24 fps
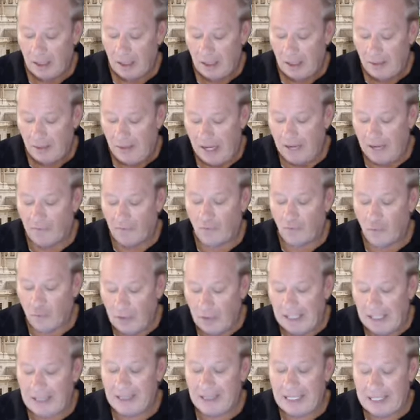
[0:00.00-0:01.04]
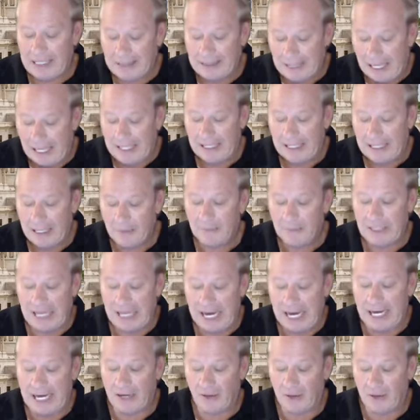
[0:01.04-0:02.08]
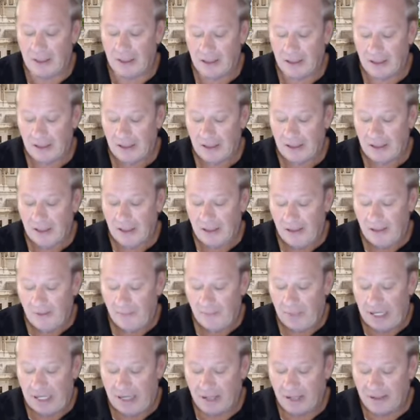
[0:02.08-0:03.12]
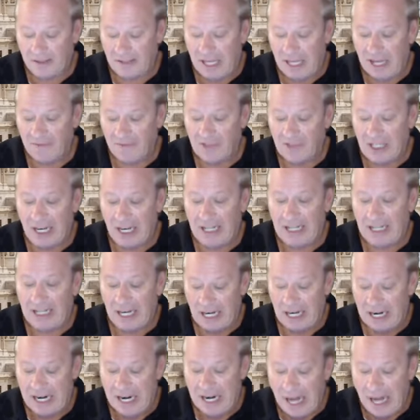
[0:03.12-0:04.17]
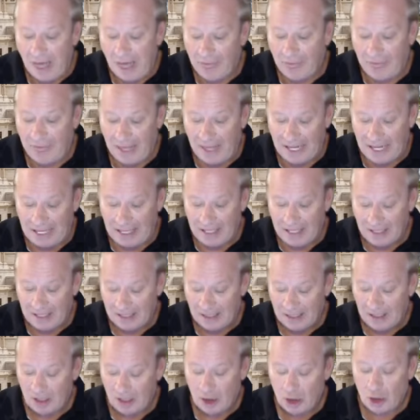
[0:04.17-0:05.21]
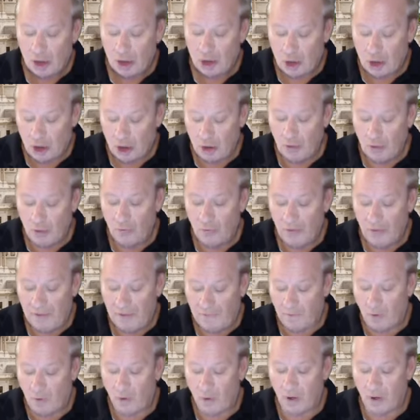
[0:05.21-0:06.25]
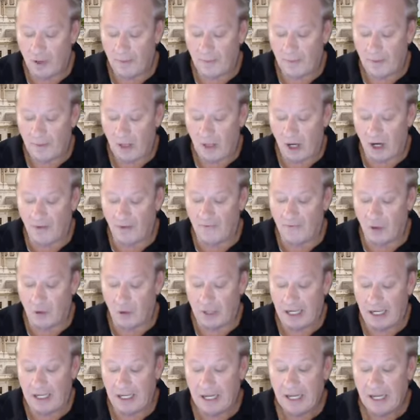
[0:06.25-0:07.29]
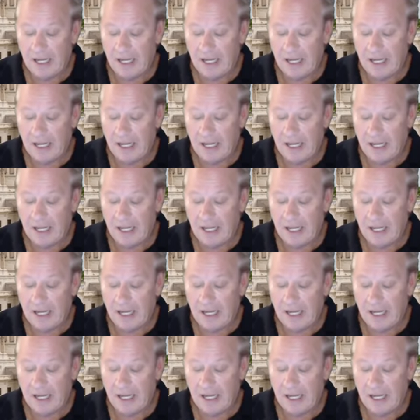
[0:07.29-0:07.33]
They have really let him down because they've done nothing to reform our voting.